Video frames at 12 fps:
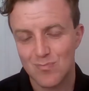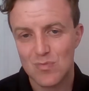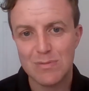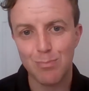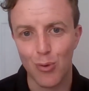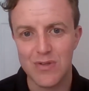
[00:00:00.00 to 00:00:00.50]

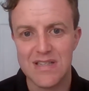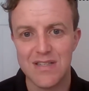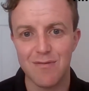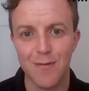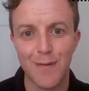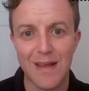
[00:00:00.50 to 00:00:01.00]
Sports
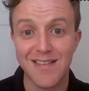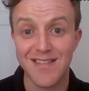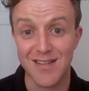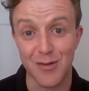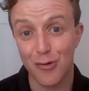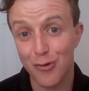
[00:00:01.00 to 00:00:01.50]
Injury Fix
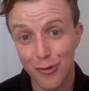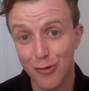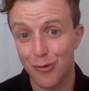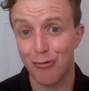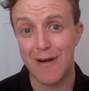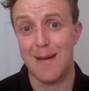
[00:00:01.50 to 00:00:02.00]
is a
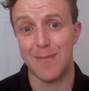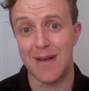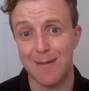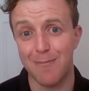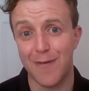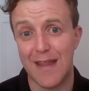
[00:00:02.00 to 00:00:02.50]
crap
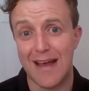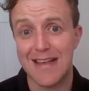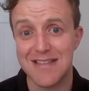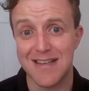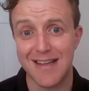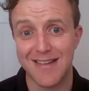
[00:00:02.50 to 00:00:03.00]
name for that,
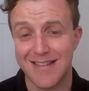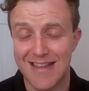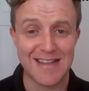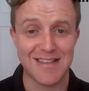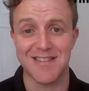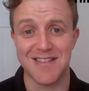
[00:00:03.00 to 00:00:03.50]
isn't it?
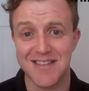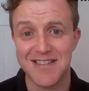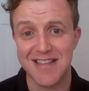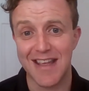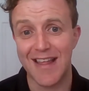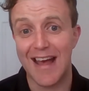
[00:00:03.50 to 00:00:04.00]
That doesn't
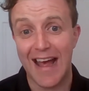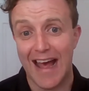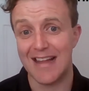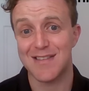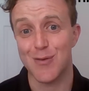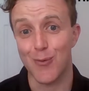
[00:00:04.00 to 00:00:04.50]
say that
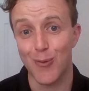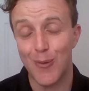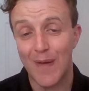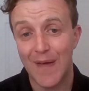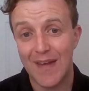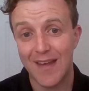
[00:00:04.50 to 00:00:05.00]
at
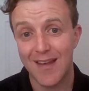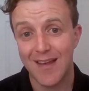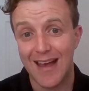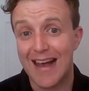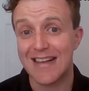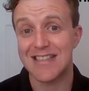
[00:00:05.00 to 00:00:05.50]
all.
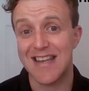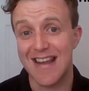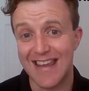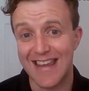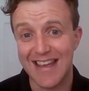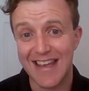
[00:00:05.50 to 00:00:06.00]

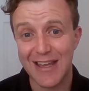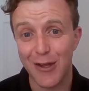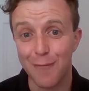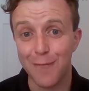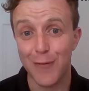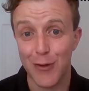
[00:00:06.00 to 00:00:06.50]
Actually, it
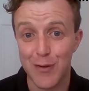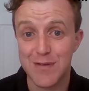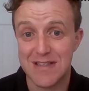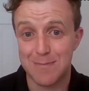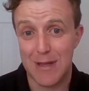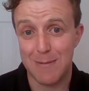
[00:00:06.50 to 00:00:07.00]

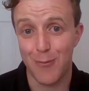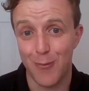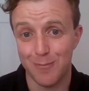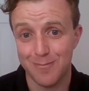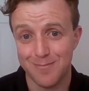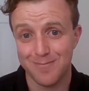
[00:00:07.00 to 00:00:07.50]
confuses
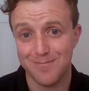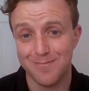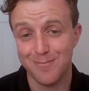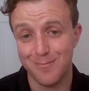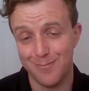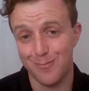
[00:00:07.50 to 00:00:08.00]
people
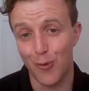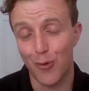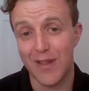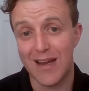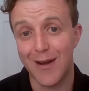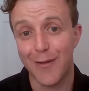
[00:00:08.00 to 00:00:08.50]
more
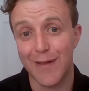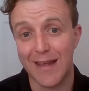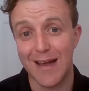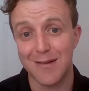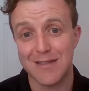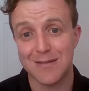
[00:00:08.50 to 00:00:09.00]
than
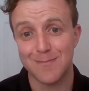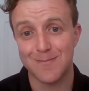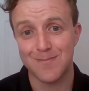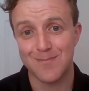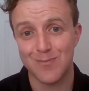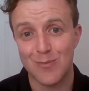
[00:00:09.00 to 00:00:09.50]
anything else,
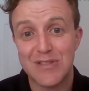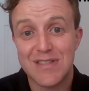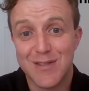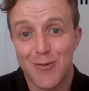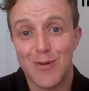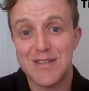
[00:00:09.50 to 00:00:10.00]
which
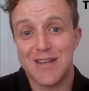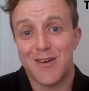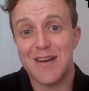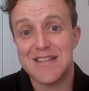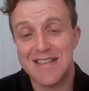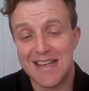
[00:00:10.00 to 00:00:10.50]
isn't always a
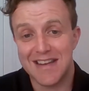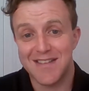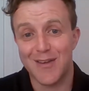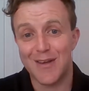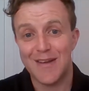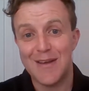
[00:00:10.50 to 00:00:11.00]
nice thing to